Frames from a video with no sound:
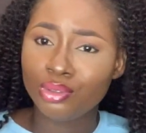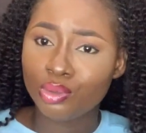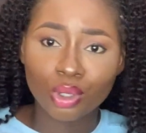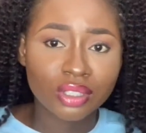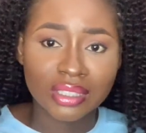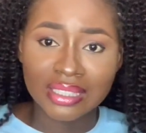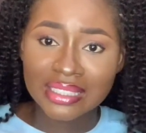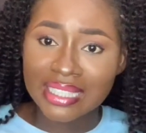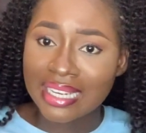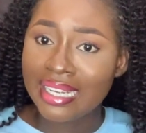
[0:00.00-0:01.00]
go to the
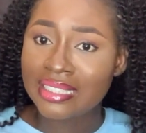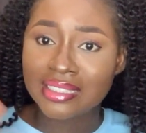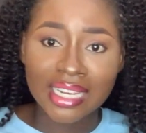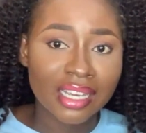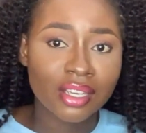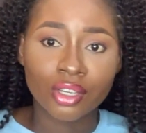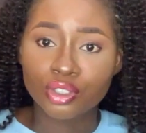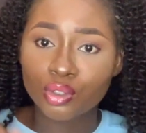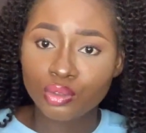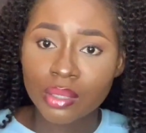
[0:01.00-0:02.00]
internet, check your
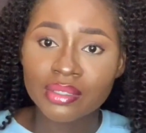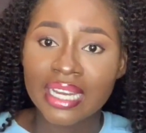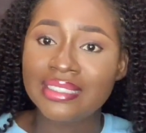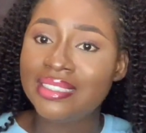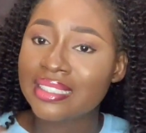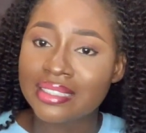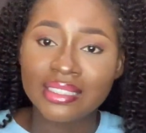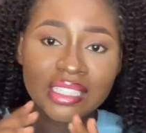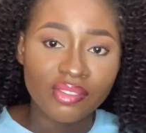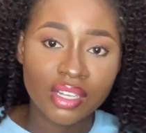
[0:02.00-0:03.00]
school's website, check the
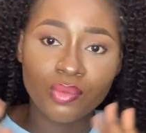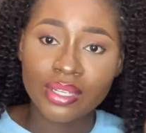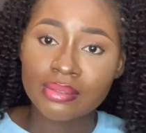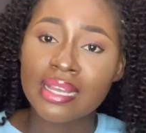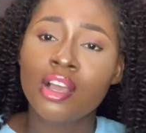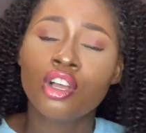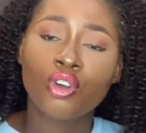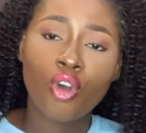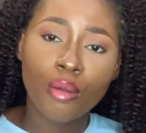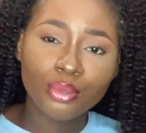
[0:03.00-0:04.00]
Chevening website,
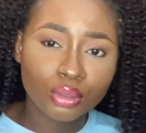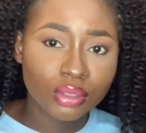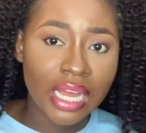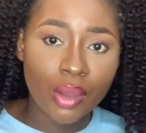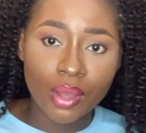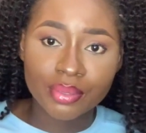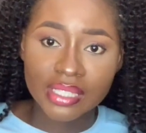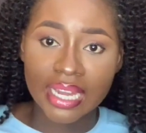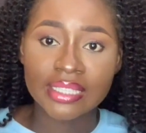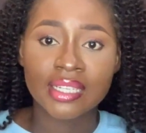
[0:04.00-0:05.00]
comb through that
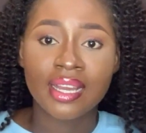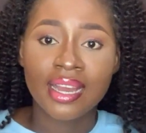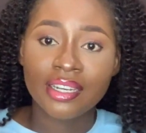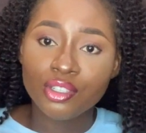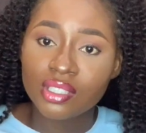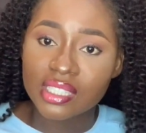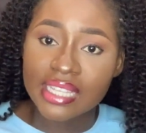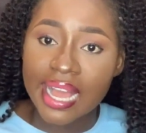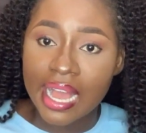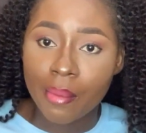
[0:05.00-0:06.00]
website, use the
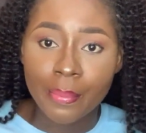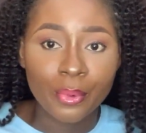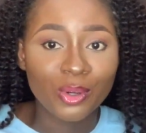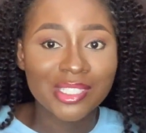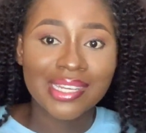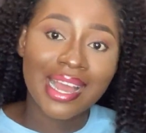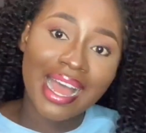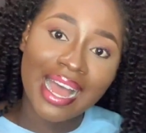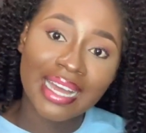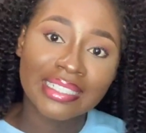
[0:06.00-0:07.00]
STAR approach,
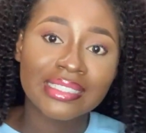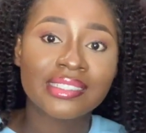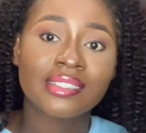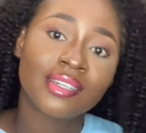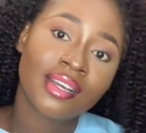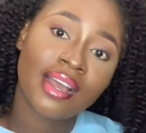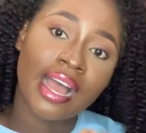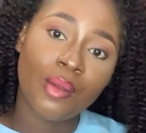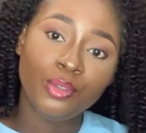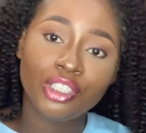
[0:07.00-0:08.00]
and
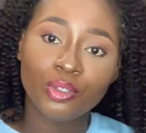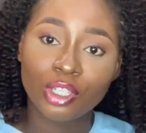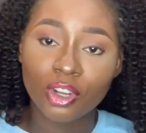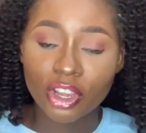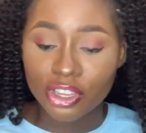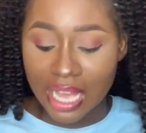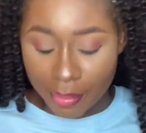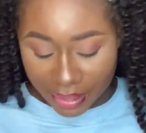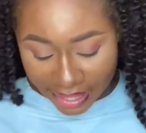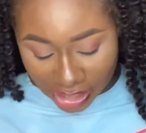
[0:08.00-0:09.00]
I wish you good luck in your
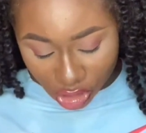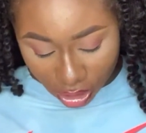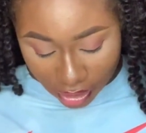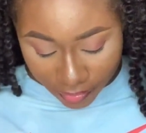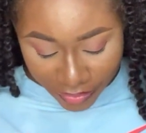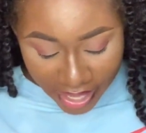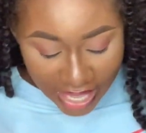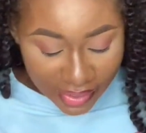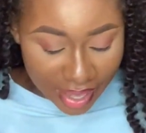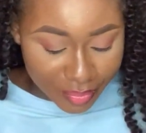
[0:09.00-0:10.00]
application.
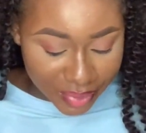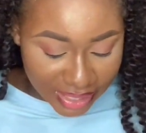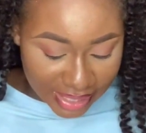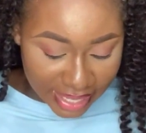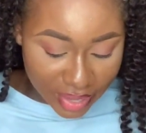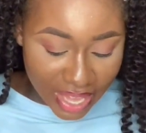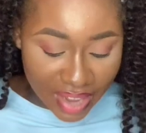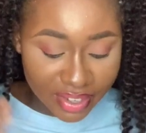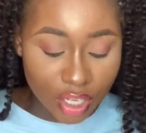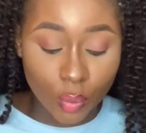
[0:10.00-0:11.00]
If I missed, and if you
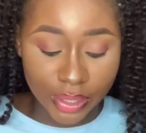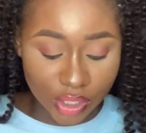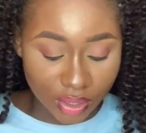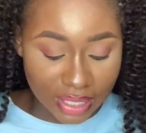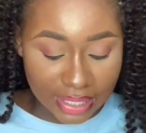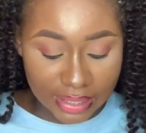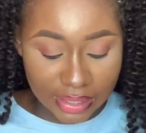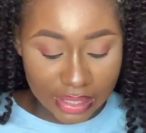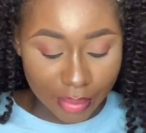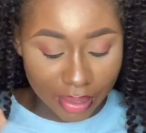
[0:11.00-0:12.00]
have any question
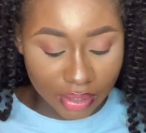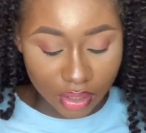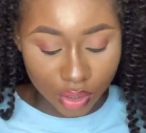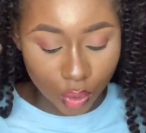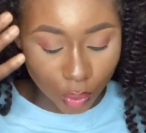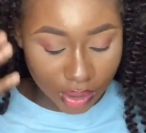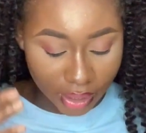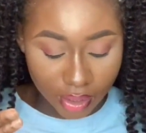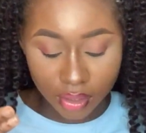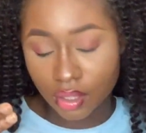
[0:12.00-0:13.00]
about this whole
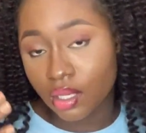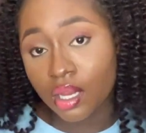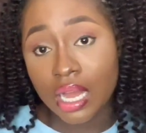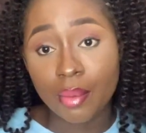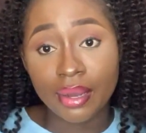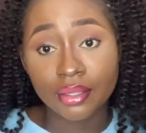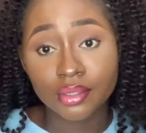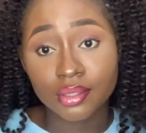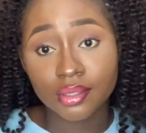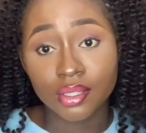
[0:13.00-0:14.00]
thing,
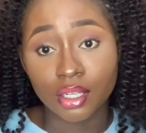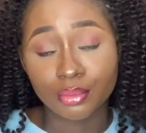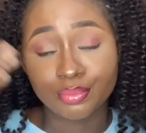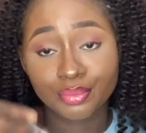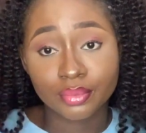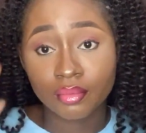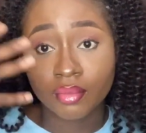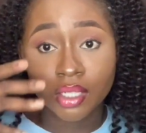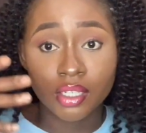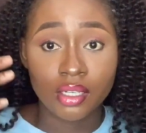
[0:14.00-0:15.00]
about
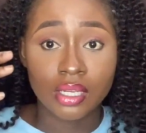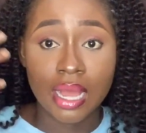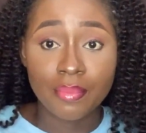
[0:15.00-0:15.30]
the